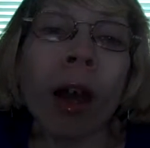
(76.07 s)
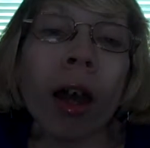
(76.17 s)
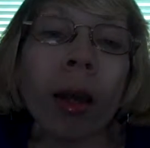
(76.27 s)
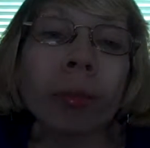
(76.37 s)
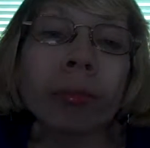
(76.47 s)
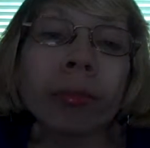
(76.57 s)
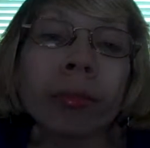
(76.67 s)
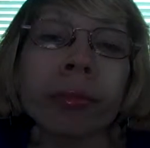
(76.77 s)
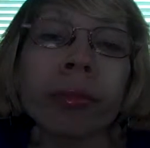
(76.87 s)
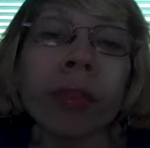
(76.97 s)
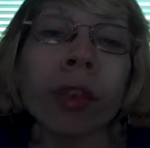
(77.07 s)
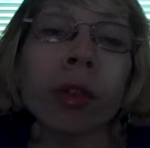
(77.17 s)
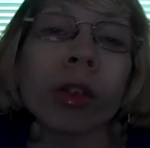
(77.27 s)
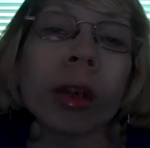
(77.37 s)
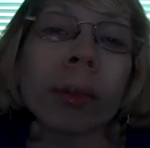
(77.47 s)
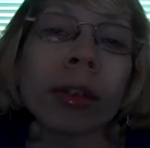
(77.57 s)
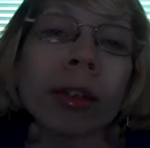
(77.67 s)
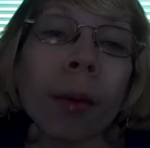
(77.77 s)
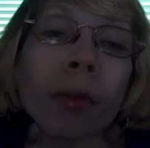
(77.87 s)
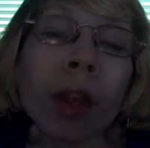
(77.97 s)
There's a couple
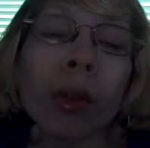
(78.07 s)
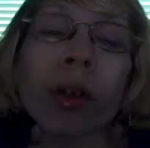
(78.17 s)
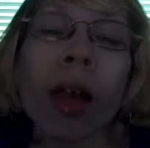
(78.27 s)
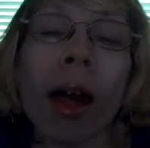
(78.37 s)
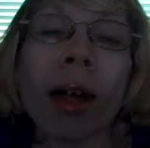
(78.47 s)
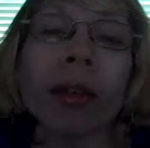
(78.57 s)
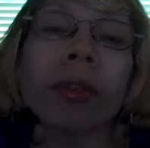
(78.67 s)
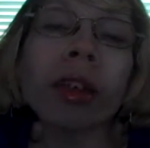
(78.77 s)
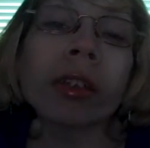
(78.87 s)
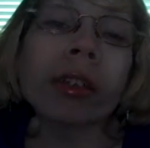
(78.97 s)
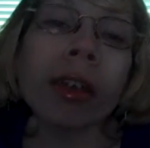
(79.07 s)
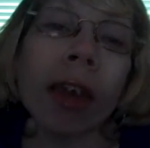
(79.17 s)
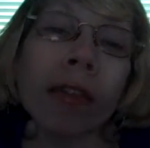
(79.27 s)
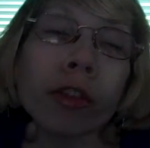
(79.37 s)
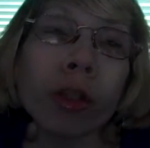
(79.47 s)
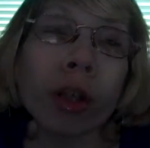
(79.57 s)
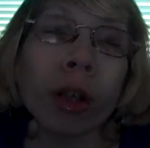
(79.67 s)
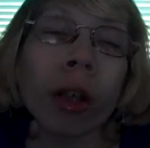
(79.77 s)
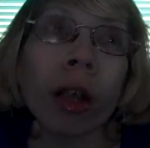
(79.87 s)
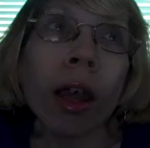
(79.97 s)
attempts on her life, he saves
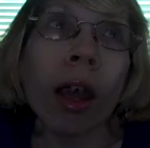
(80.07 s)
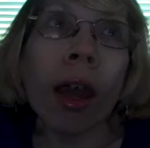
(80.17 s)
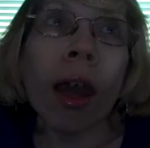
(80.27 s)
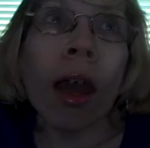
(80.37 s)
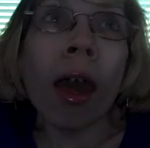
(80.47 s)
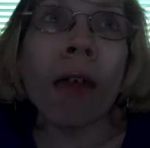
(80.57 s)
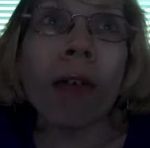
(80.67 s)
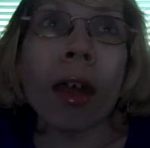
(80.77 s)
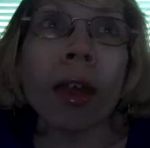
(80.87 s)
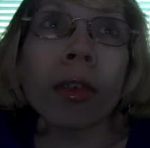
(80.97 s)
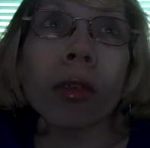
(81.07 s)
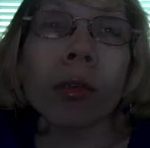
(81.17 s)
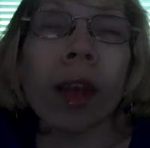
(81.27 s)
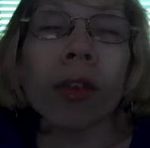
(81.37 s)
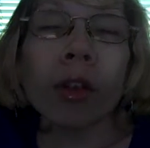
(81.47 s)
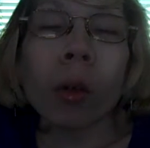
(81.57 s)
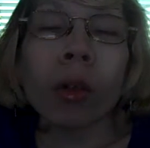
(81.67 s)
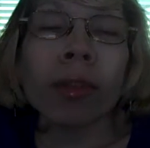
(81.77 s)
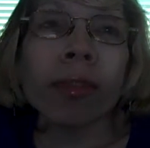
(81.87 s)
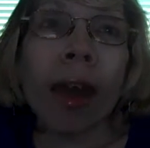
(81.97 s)
her, and then throughout the
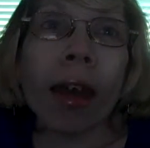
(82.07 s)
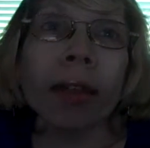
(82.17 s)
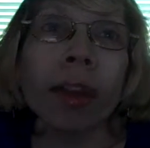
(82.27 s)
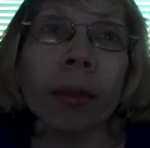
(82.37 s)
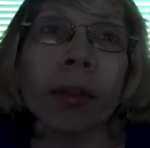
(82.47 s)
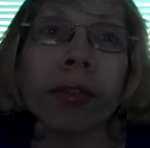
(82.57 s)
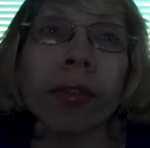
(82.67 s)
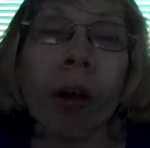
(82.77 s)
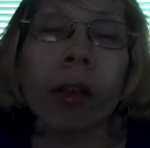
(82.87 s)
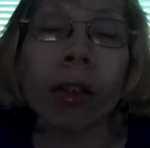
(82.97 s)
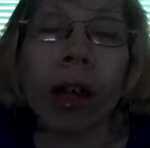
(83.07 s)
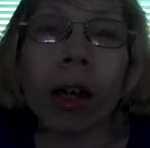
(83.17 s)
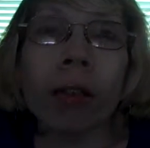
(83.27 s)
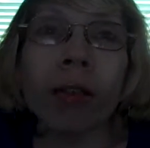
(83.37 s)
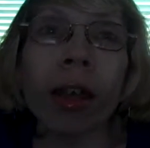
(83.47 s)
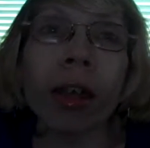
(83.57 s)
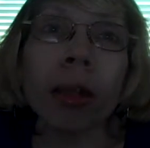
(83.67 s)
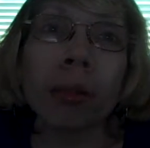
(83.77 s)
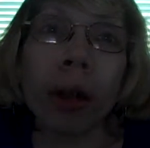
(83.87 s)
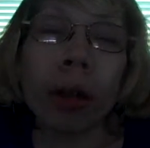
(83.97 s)
course of that, they fall in love and they
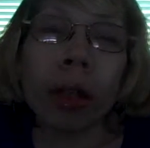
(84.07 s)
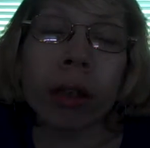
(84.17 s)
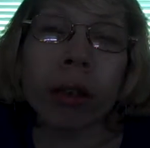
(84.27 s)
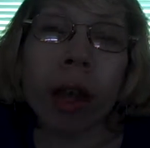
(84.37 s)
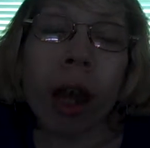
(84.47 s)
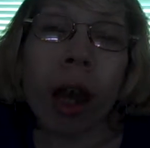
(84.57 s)
get married.